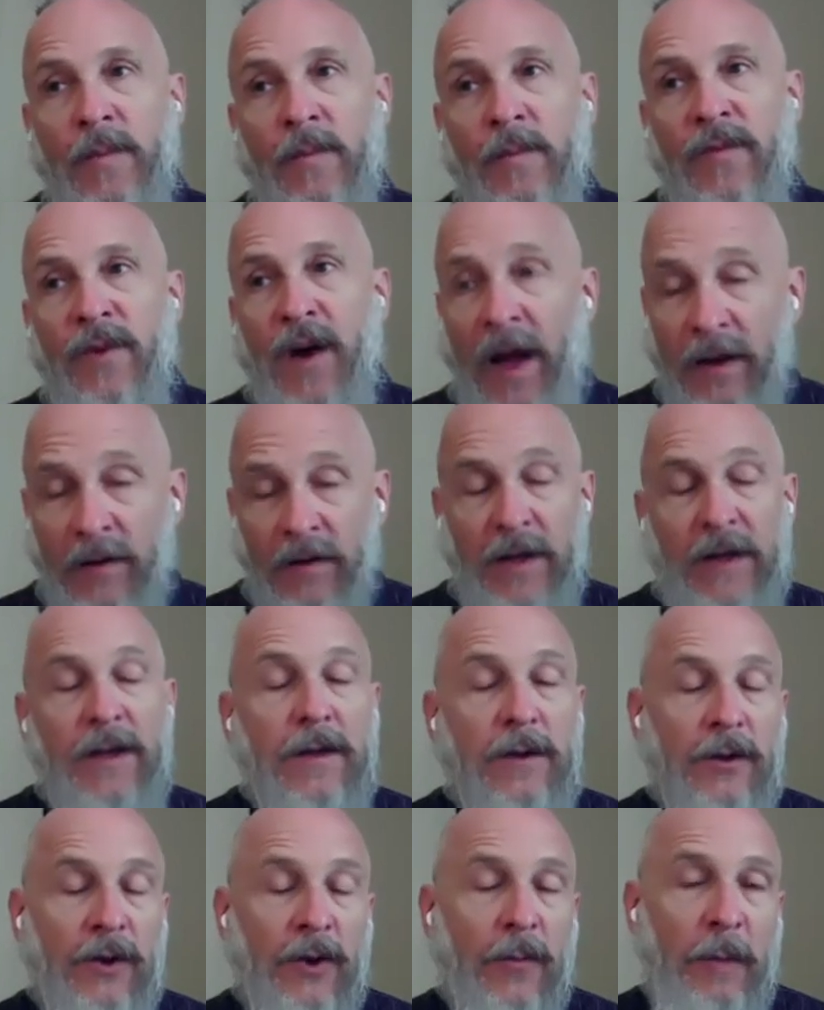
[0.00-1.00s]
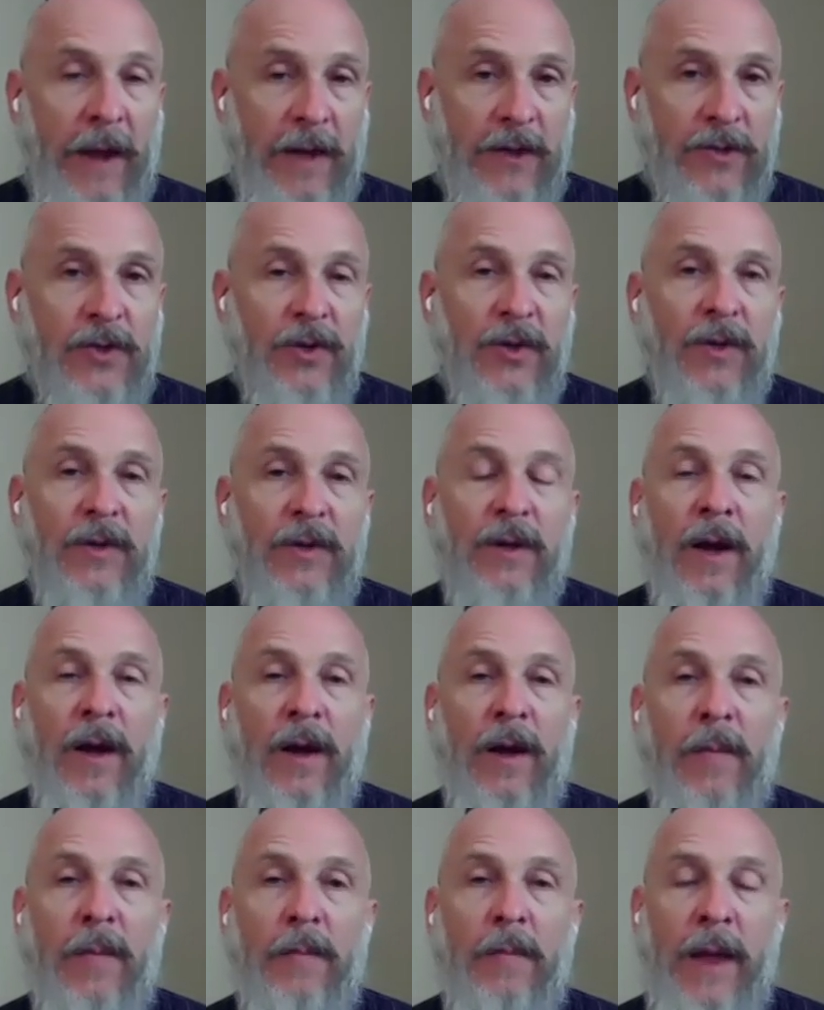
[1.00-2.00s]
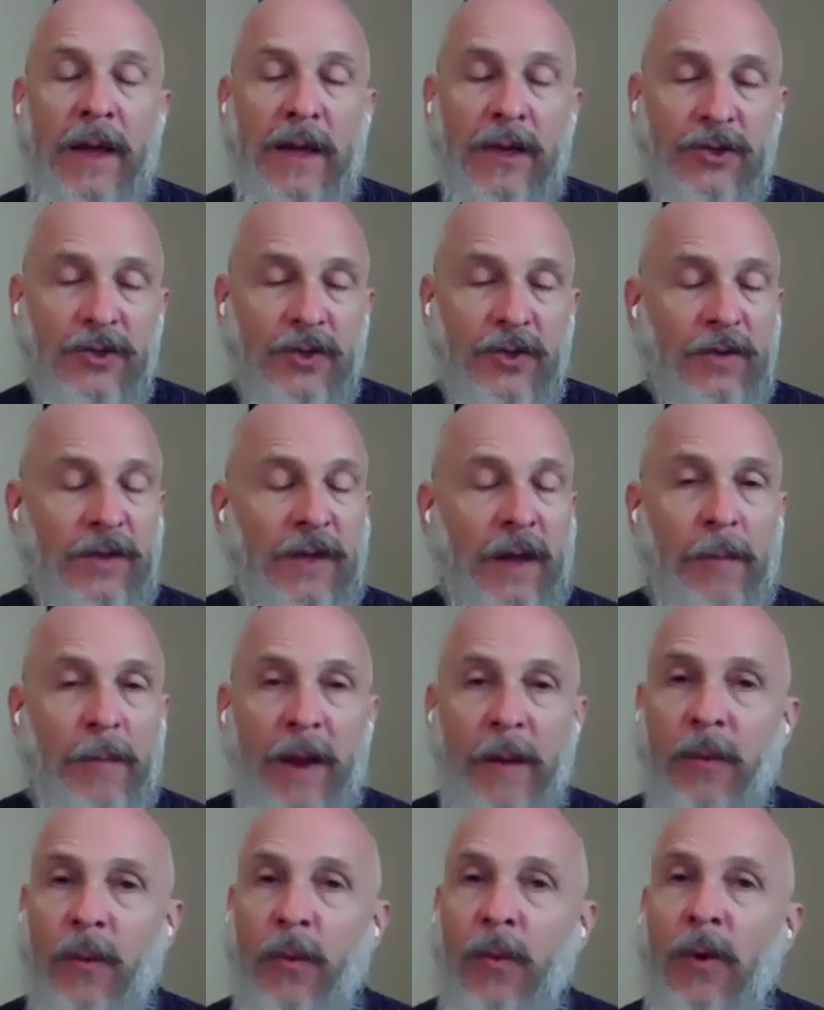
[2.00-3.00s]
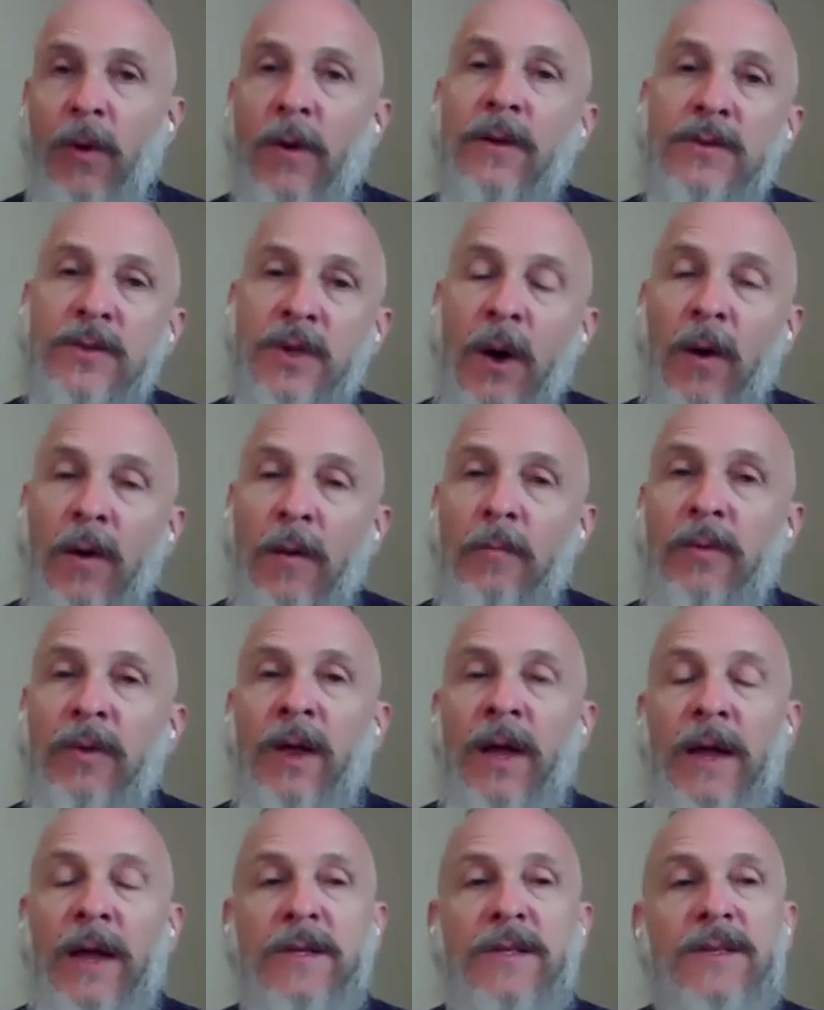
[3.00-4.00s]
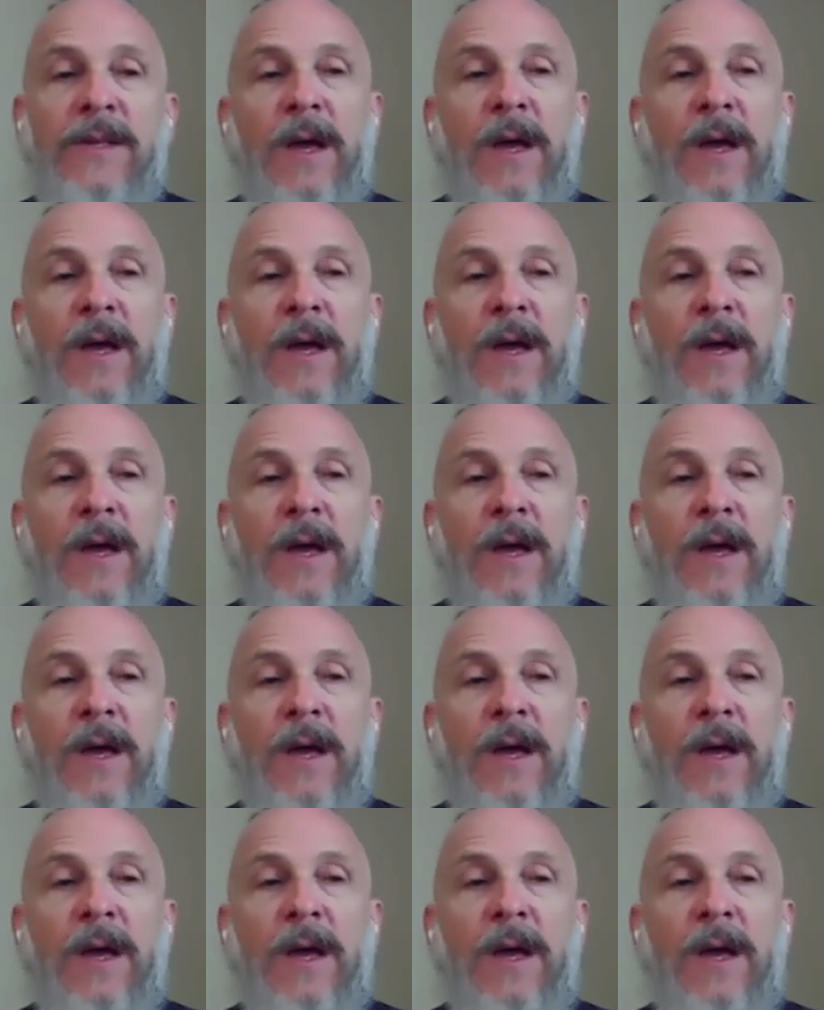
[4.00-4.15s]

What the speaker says: Filing your measure, making sure that paperwork is all in place,